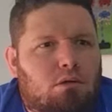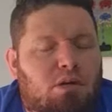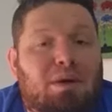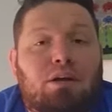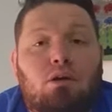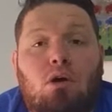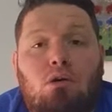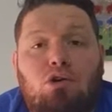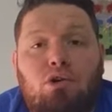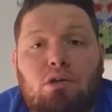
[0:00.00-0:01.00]
Command and
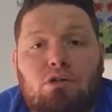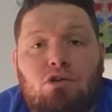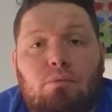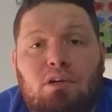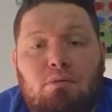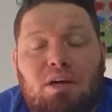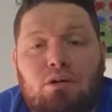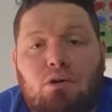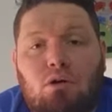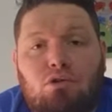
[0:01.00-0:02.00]
Conquer. There's a couple of Command
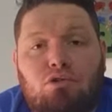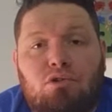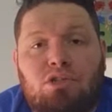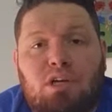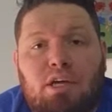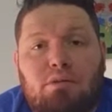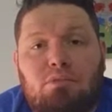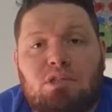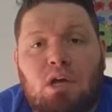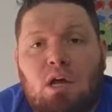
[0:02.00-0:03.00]
and Conquerors
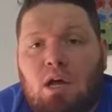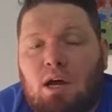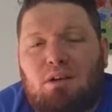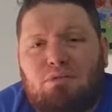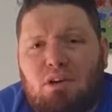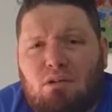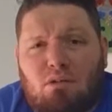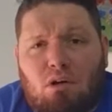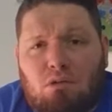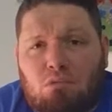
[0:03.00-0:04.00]
games, and I think I've
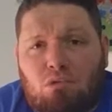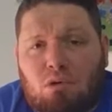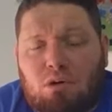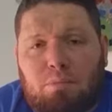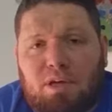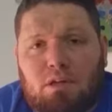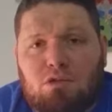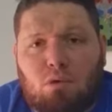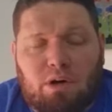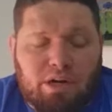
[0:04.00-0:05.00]
got them all on the
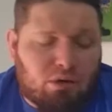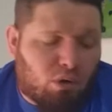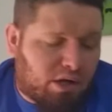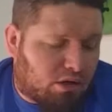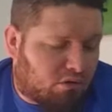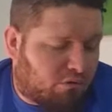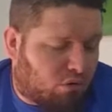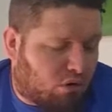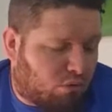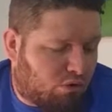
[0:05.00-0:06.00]
PS1 anyway. And I
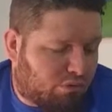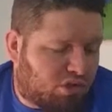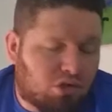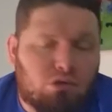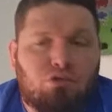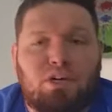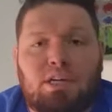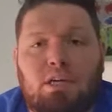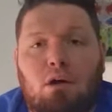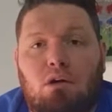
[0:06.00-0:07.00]
thought I won't be too
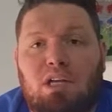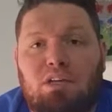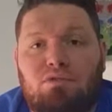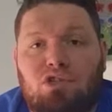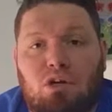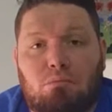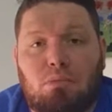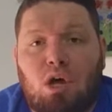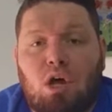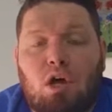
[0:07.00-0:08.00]
greedy. I'll leave
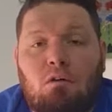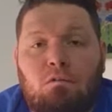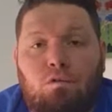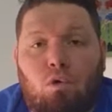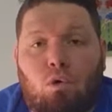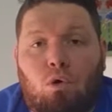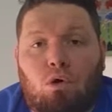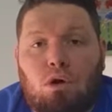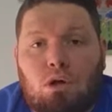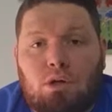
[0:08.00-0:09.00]
some
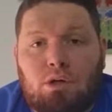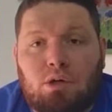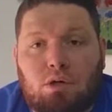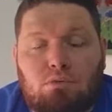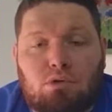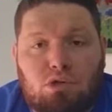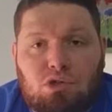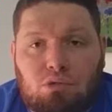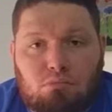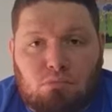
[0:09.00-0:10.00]
for, you know,
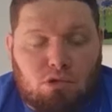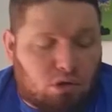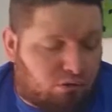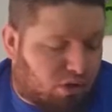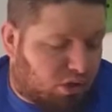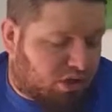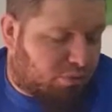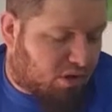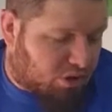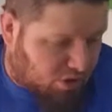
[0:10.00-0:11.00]
some other lucky
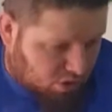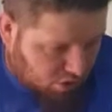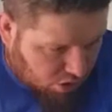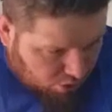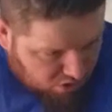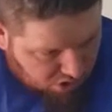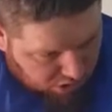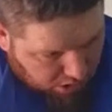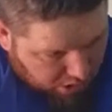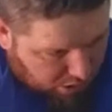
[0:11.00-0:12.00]
person that goes
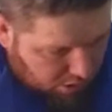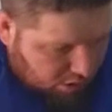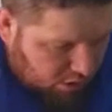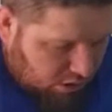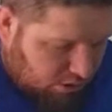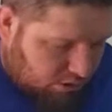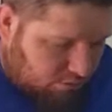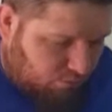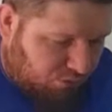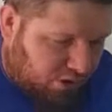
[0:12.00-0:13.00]
in there,
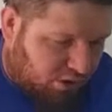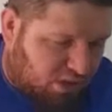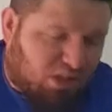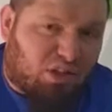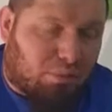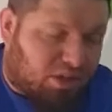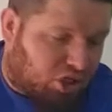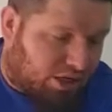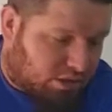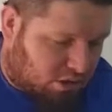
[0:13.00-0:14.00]
and give them a
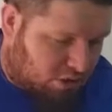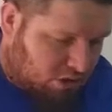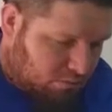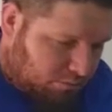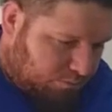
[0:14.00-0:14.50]
chance.